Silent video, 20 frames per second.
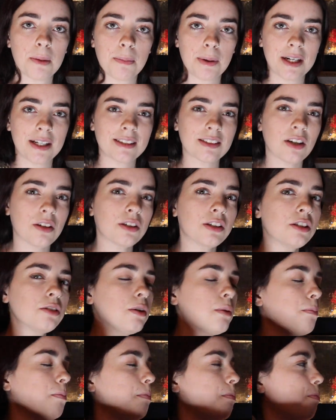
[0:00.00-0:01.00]
but it's
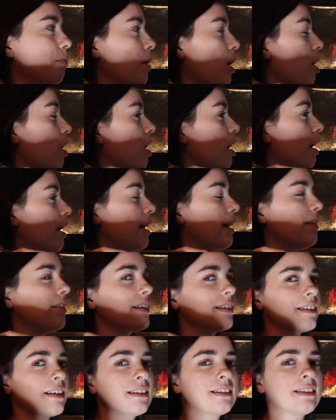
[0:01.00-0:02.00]
also a con in the
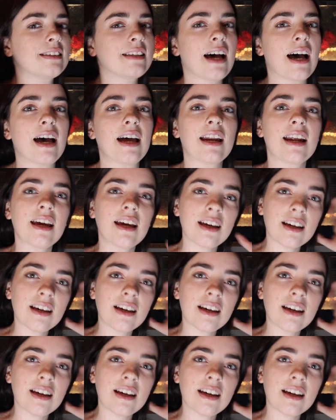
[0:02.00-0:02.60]
sense that